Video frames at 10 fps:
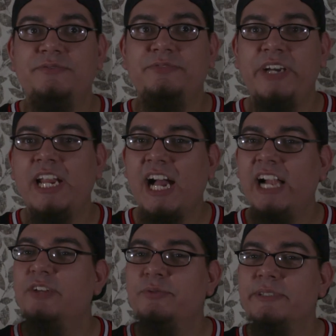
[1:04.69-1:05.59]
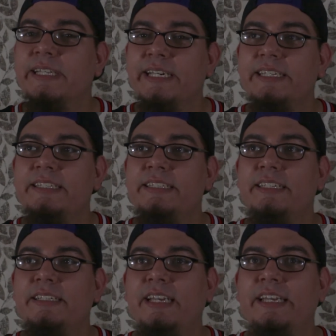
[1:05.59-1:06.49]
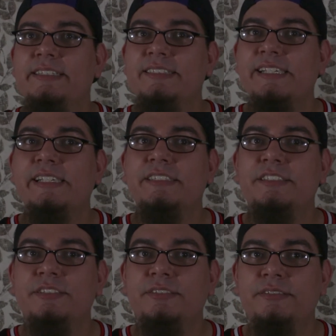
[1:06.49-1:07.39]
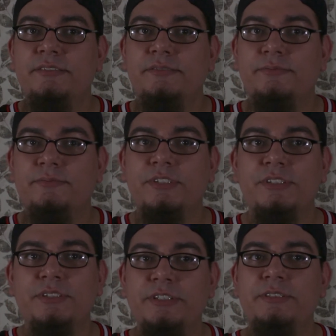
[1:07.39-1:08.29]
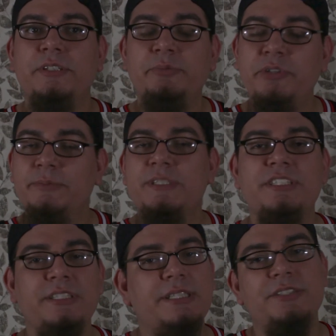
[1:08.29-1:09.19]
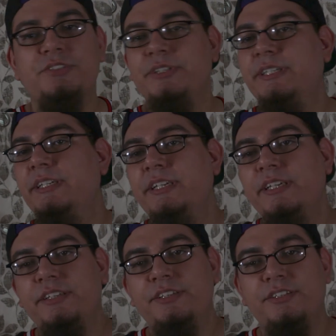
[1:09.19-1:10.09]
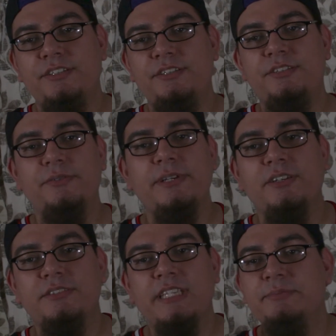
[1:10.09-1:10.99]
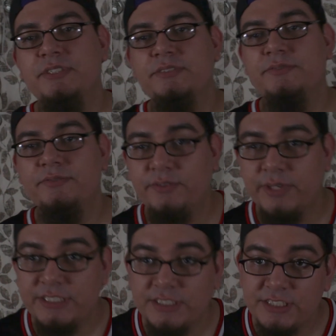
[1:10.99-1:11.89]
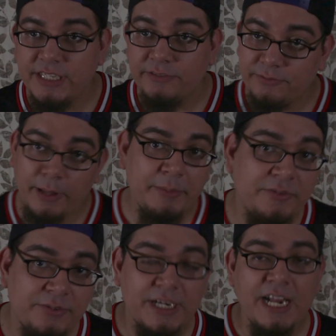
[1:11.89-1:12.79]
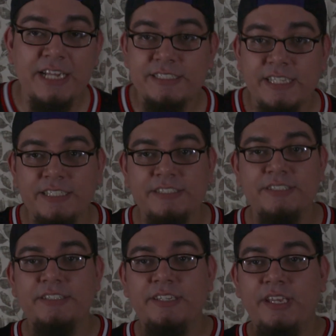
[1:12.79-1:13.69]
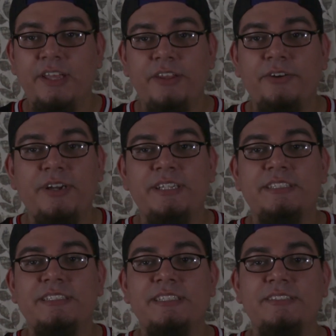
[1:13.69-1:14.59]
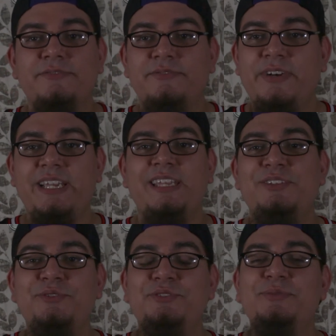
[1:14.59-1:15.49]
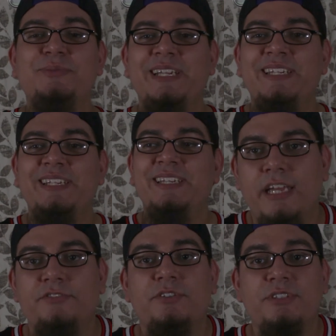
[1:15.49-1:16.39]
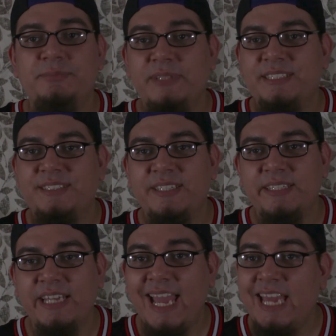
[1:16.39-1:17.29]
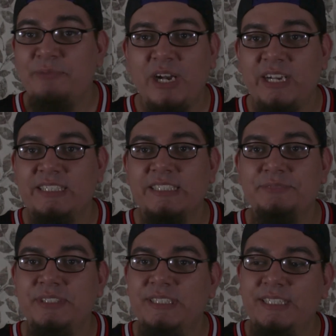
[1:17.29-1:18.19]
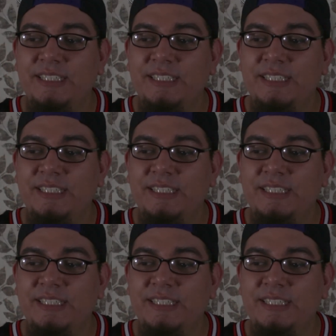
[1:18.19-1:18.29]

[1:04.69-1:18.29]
very Hollywood-like. And these guys, you know, they're, they're pretty much in the industry doing all types of crazy shit. I mean, for God's sakes, they're on fucking YouTube Red. And of course, because of the adpocalypse,